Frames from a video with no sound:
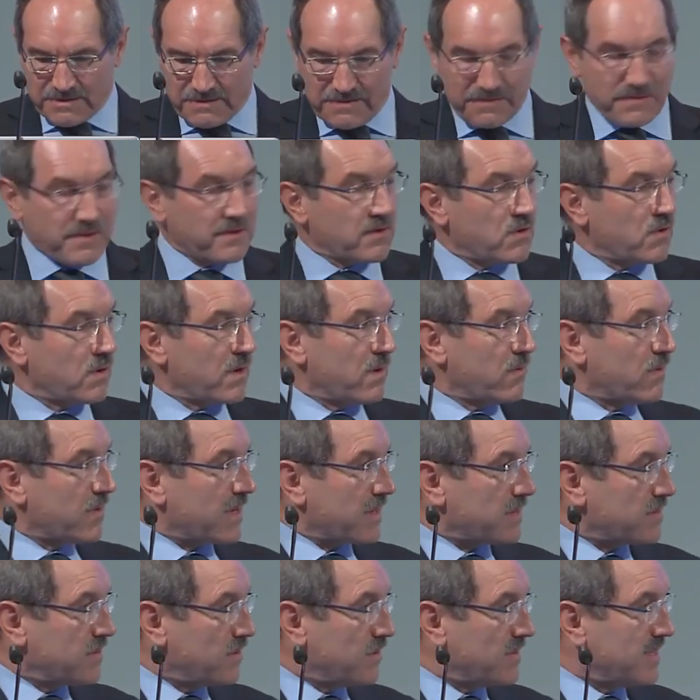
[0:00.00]
We are talking
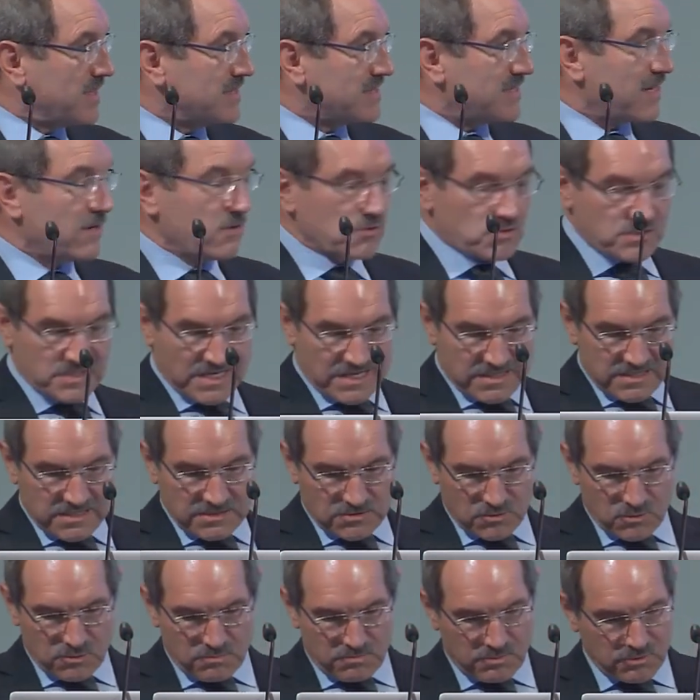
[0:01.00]
about
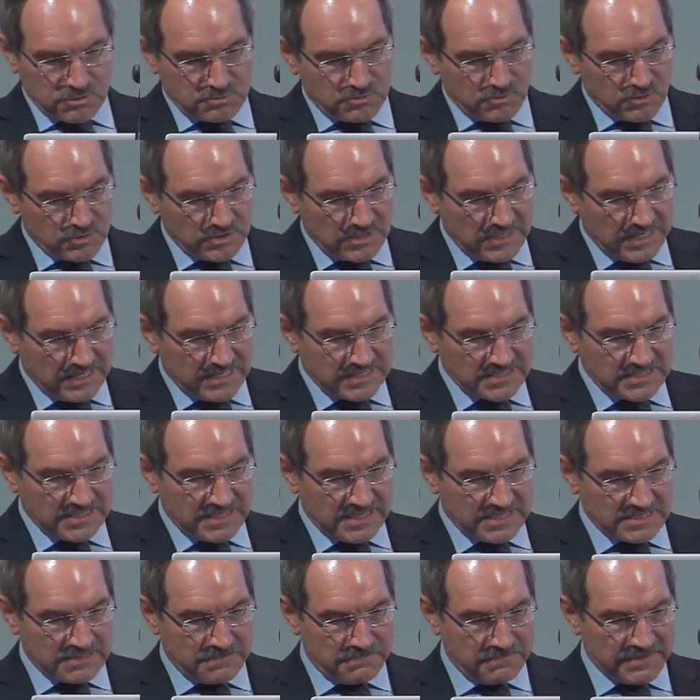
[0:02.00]
collaboration among the
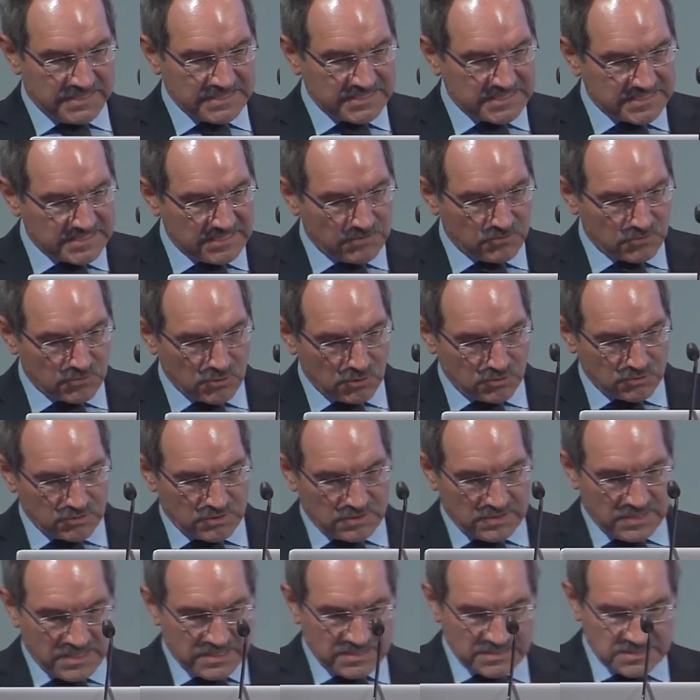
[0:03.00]
different leading
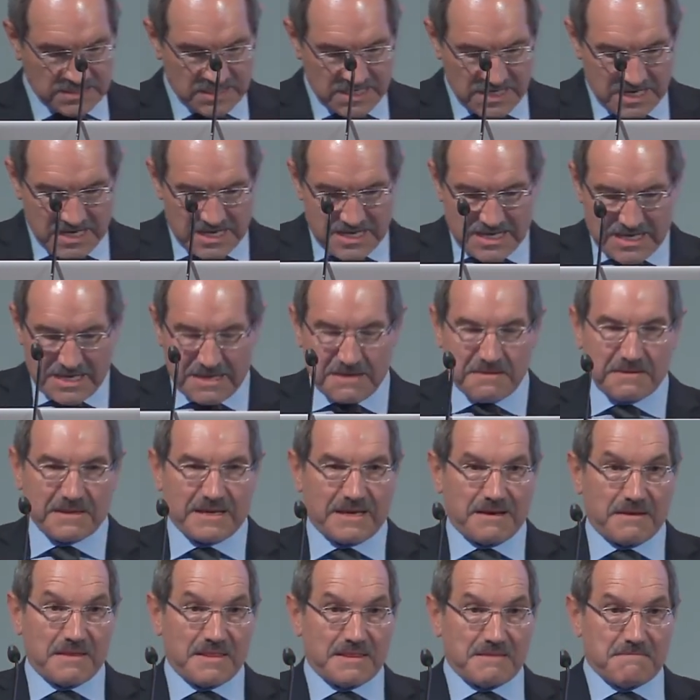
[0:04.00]
groups
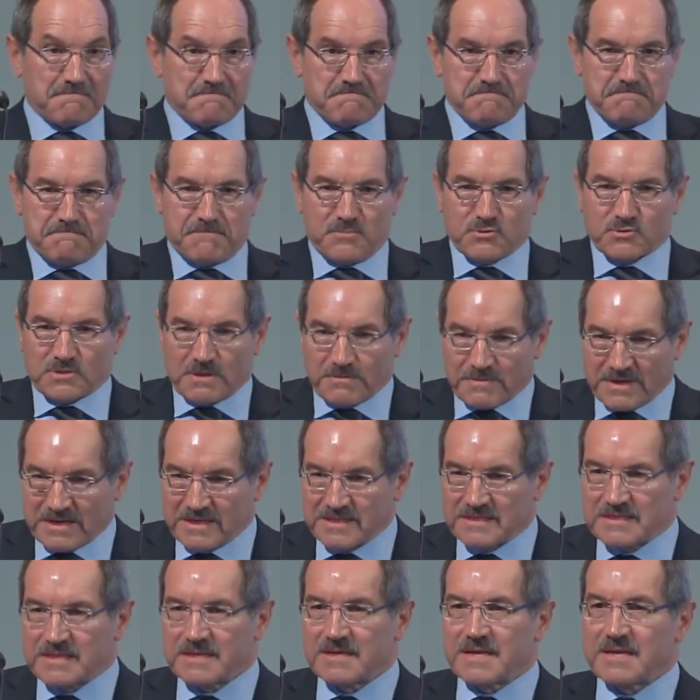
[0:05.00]
and the
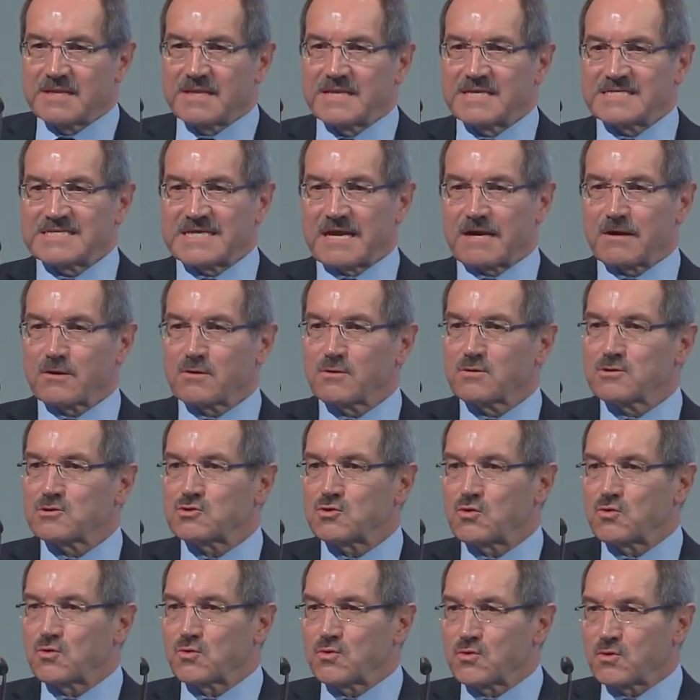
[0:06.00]
national
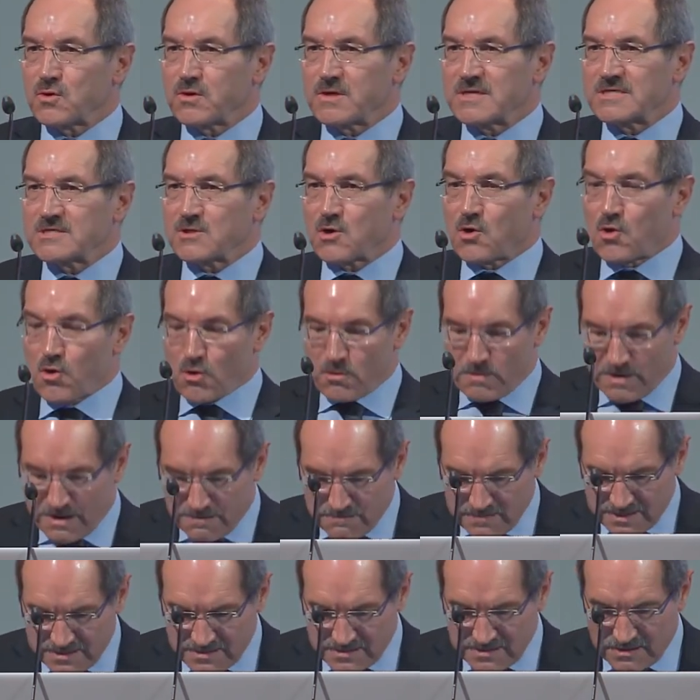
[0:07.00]
companies that will
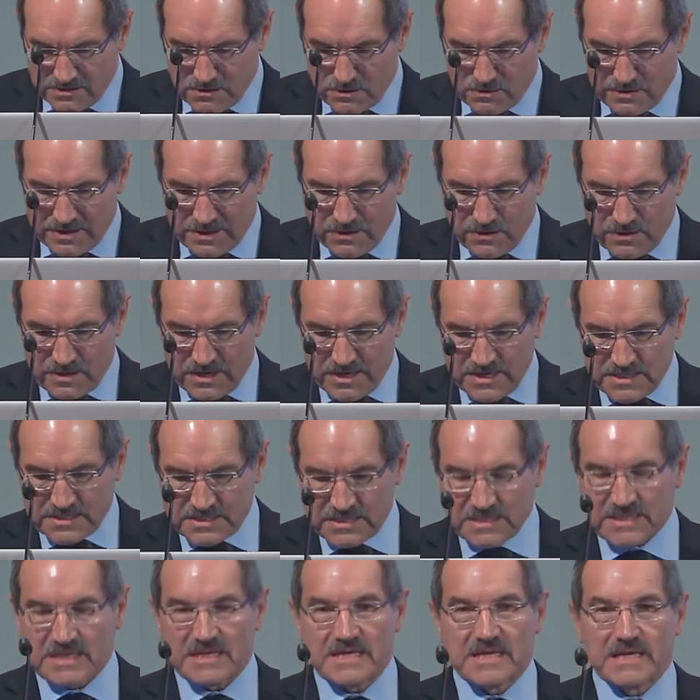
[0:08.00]
enable us to
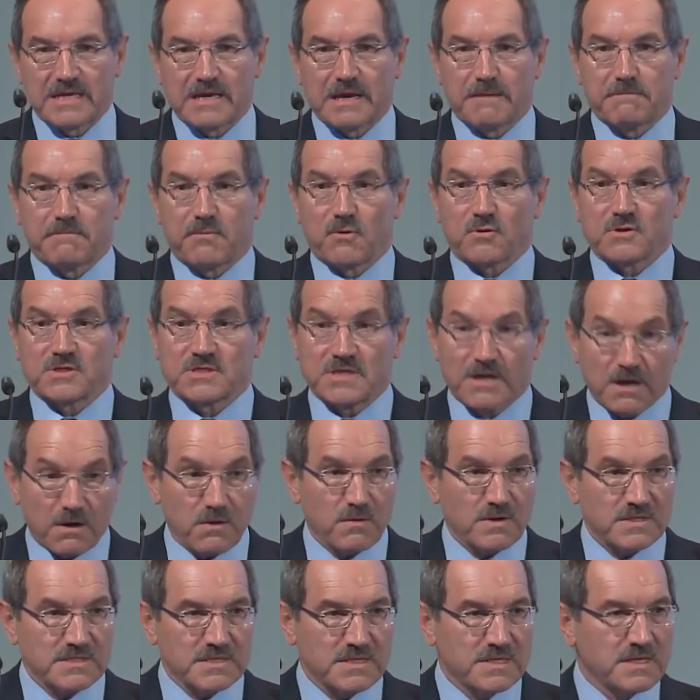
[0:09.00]
be
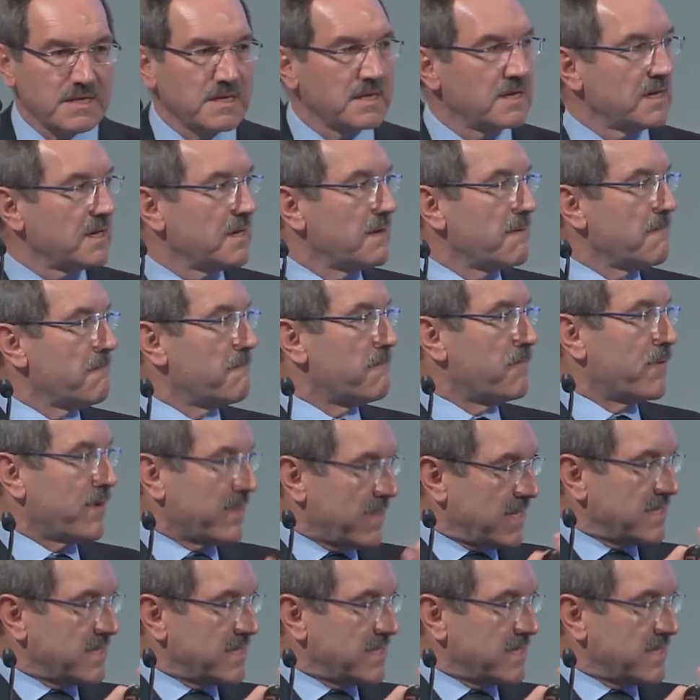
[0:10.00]
innovators, and